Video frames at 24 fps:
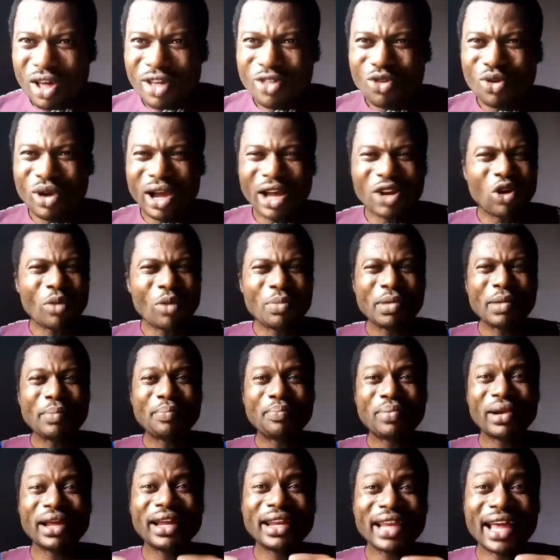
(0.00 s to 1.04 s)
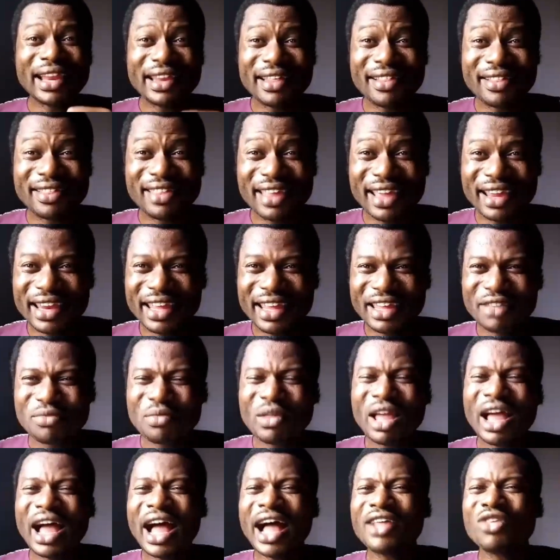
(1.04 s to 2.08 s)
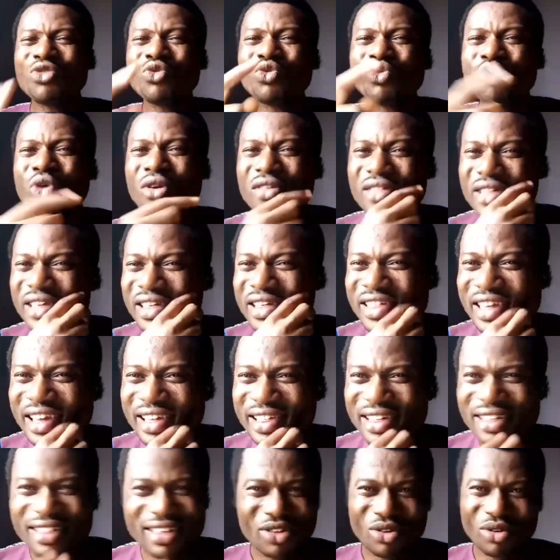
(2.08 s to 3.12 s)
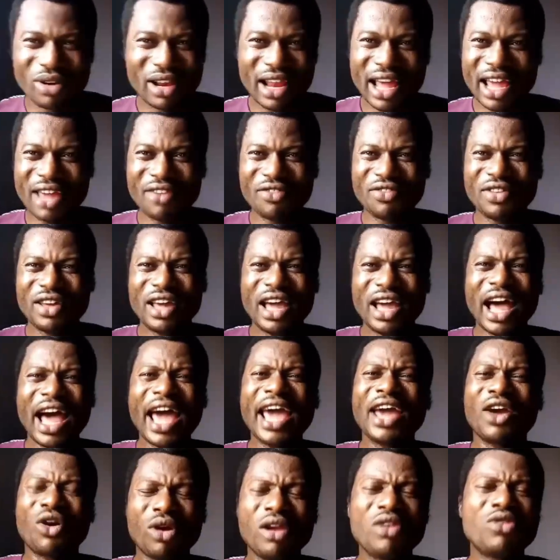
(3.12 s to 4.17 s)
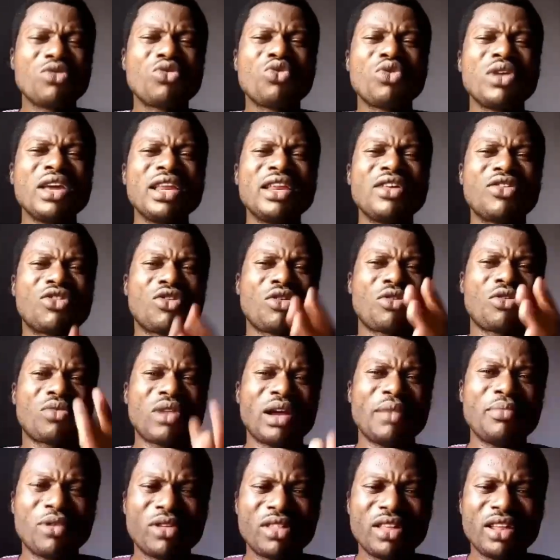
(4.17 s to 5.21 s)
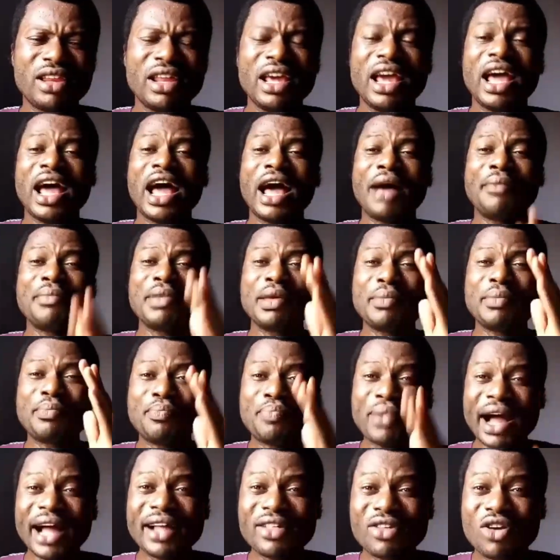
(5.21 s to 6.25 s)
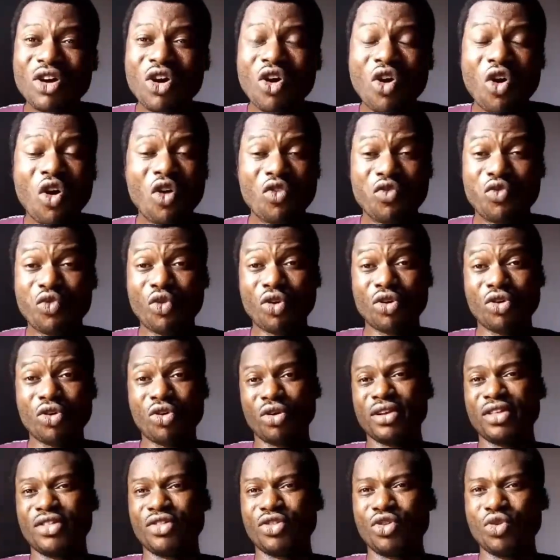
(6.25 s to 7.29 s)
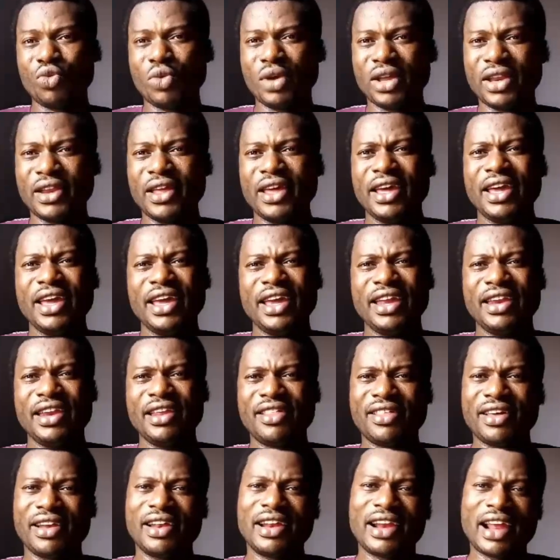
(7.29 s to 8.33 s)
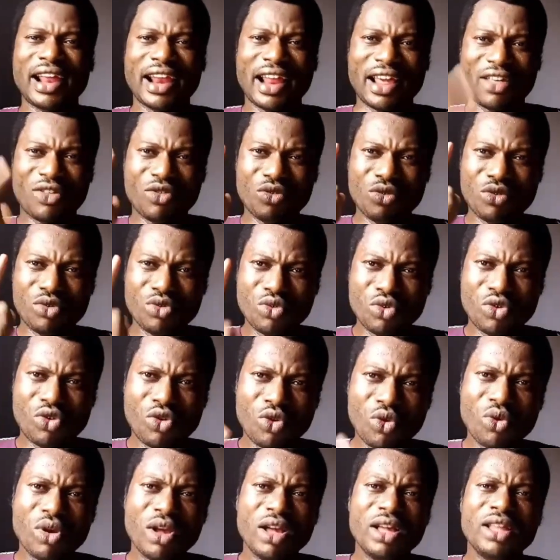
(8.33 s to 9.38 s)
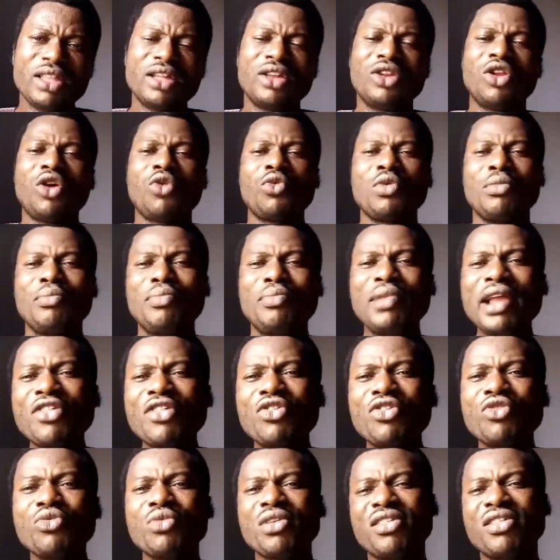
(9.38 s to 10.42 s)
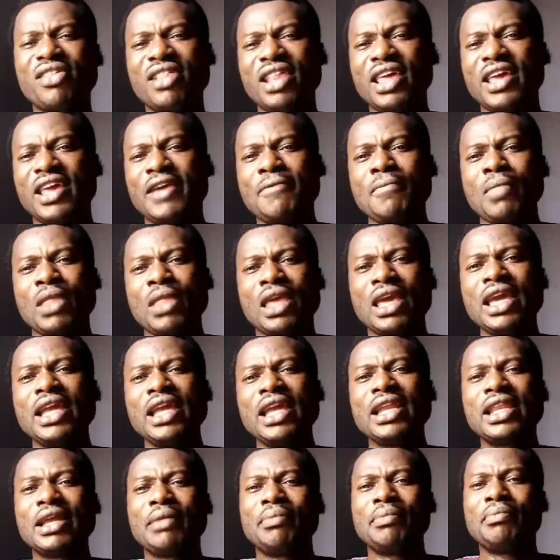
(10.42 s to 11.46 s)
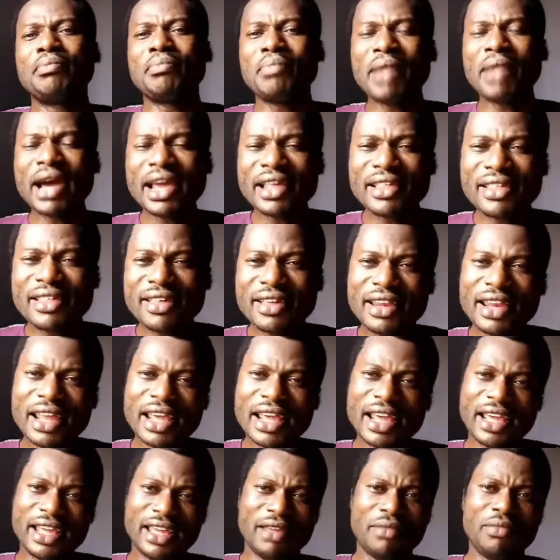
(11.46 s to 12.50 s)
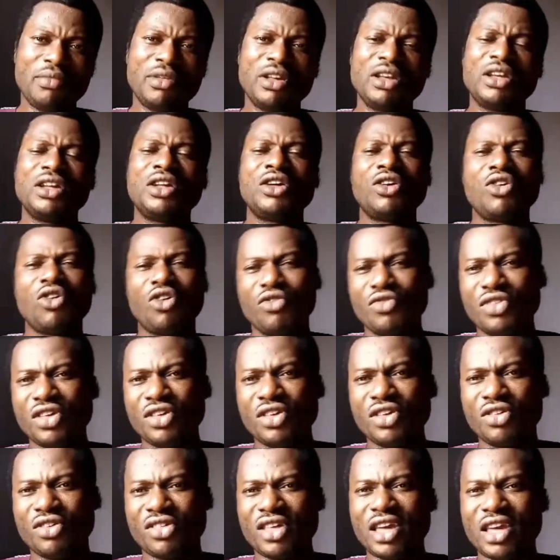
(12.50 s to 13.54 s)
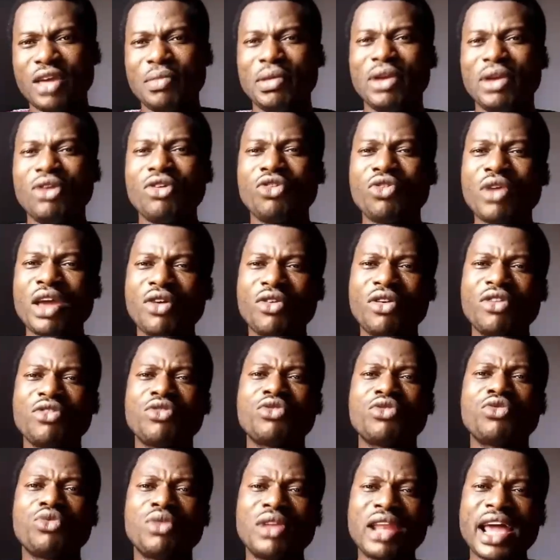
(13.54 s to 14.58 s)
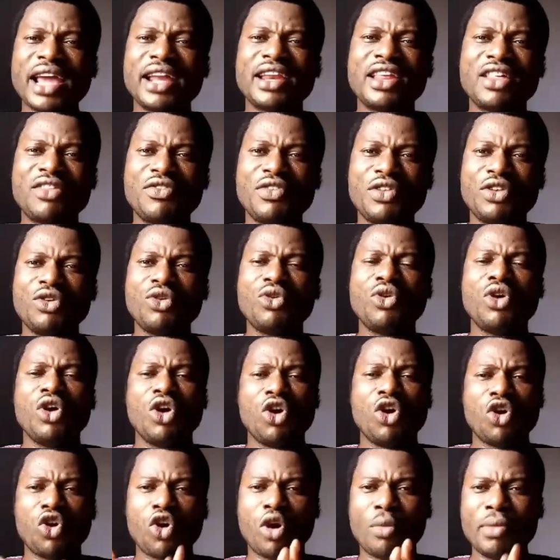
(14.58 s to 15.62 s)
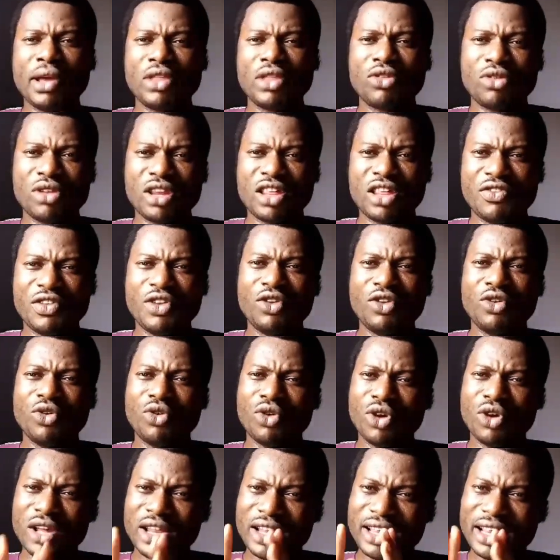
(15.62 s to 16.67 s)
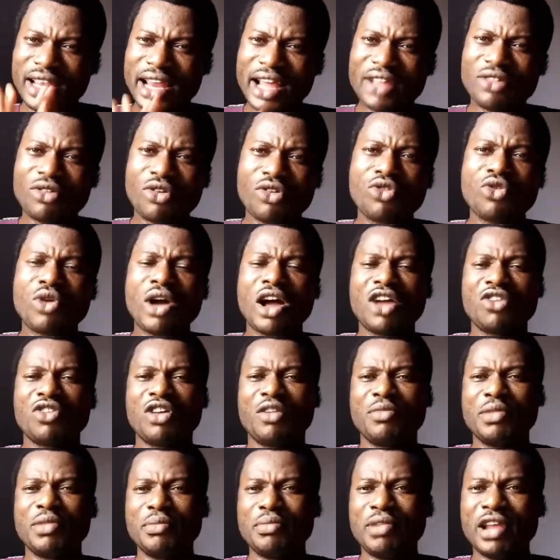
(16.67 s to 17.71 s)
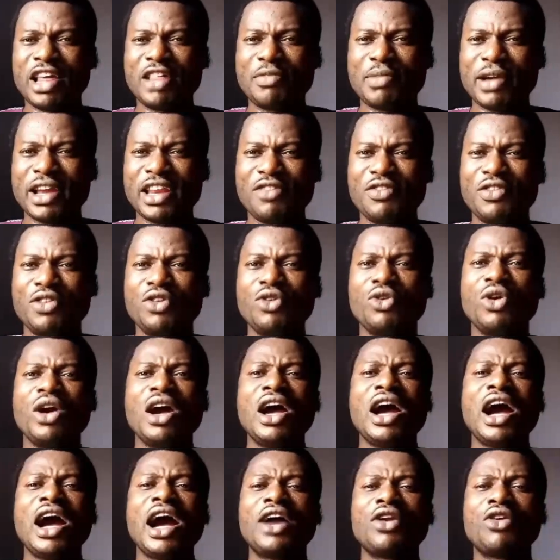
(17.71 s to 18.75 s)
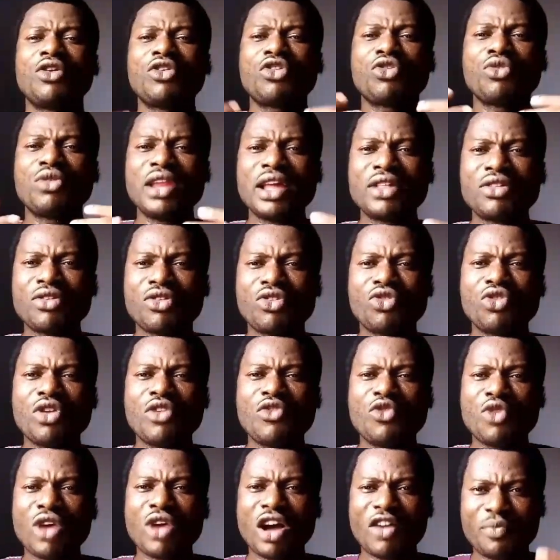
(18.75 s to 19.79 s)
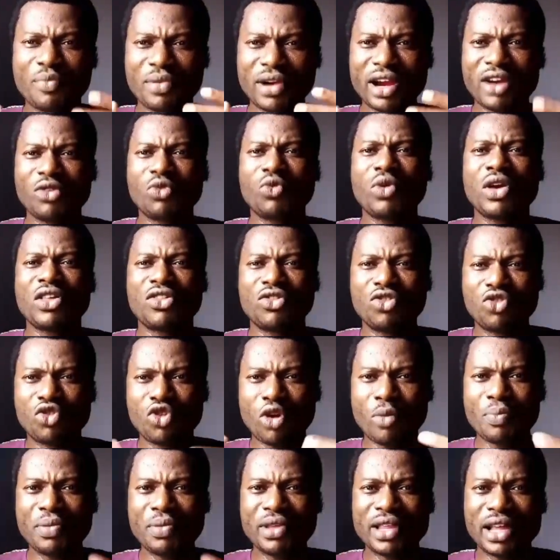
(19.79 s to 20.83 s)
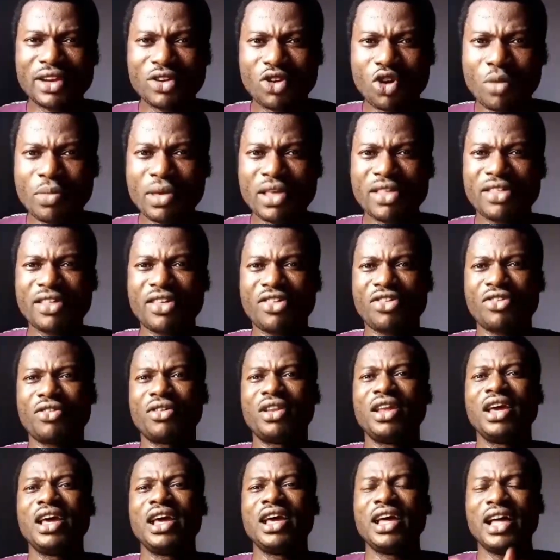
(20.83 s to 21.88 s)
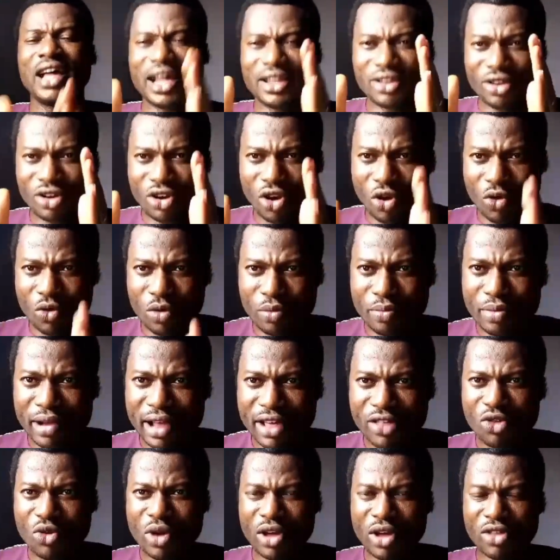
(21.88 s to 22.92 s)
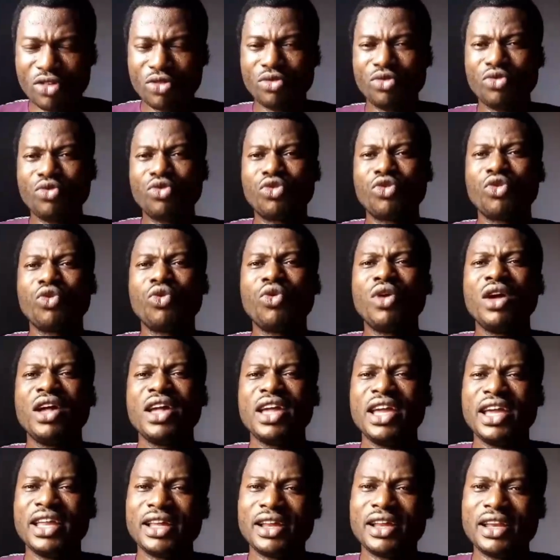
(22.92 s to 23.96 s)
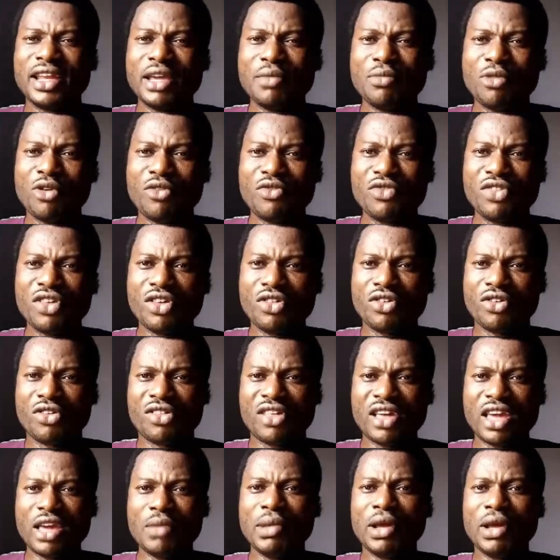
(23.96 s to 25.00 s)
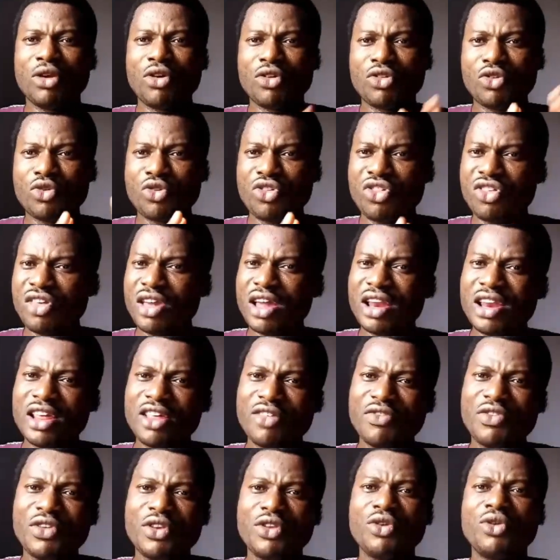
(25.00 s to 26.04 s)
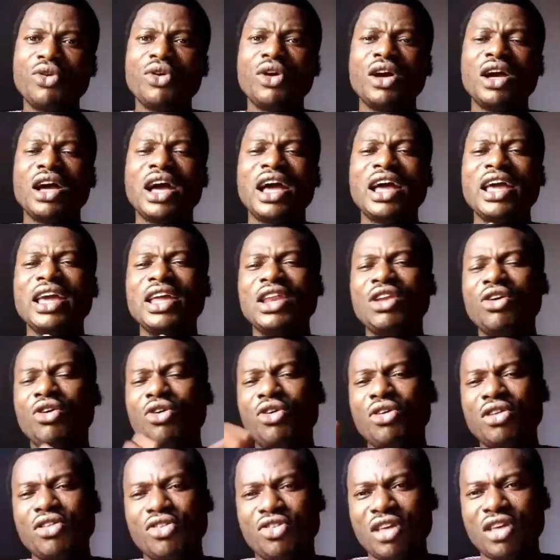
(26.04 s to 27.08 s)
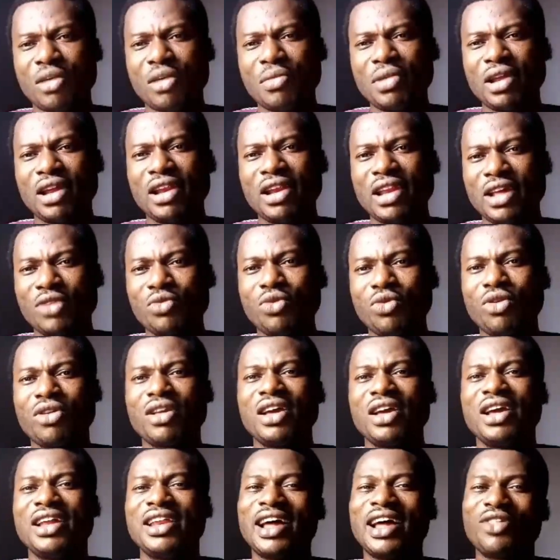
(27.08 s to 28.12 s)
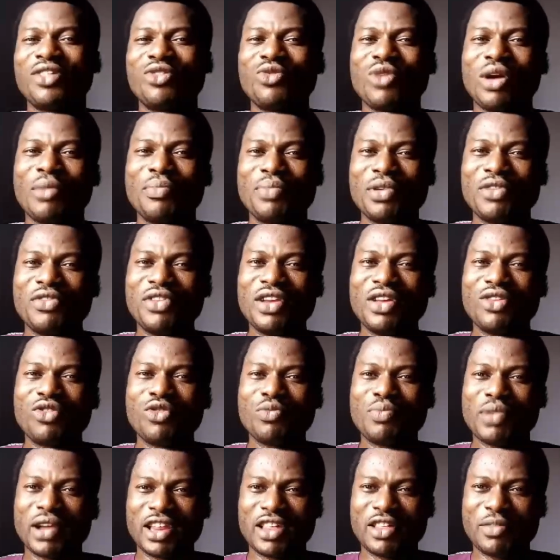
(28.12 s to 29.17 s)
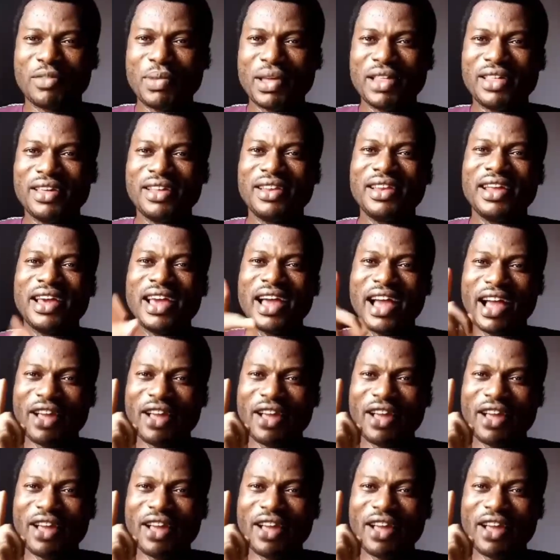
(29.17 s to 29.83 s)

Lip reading: You cannot be praying like this daily and you will not see changes in your life. I encourage you to hit the subscribe button and be part of what God is doing in this channel. And as you do so, the Lord will bless you richly in the mighty name of Jesus. Amen. Also, I encourage you to like this video, comment on this video, let us know how you have been blessed by this video, and also let us know if you have prayer requests. Drop it at the comment section and the Lord will bless you as you do so in the name of Jesus. Amen. Also, share this video in all the social media network that you are privileged to participate in.